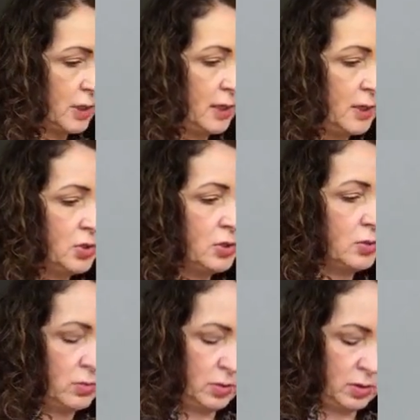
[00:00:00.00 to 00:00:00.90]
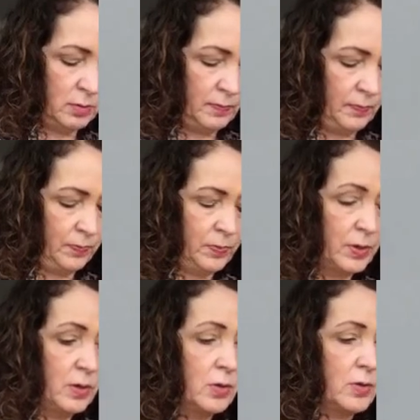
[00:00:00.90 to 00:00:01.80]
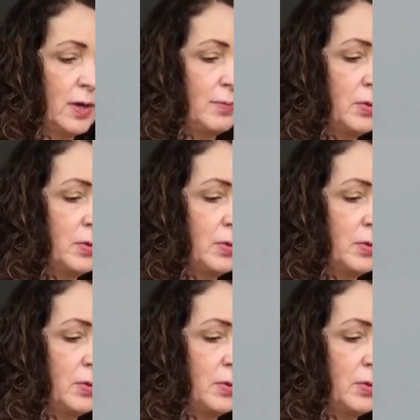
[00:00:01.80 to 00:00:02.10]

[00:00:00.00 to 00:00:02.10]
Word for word: tight into the corner. Grab